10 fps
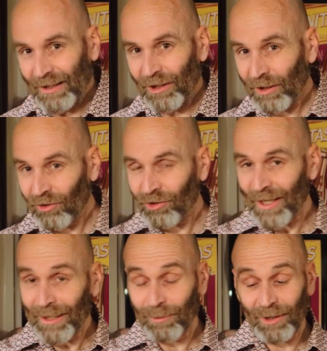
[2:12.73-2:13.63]
You can
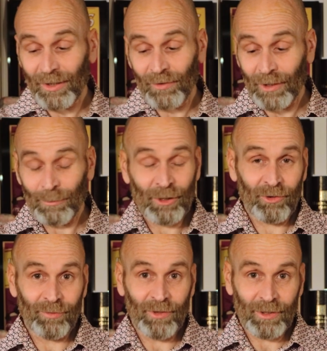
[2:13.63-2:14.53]
try it with different
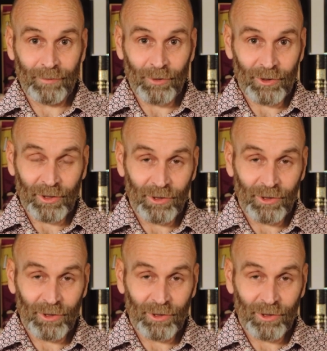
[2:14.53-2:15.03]
amounts of vanilla vodka,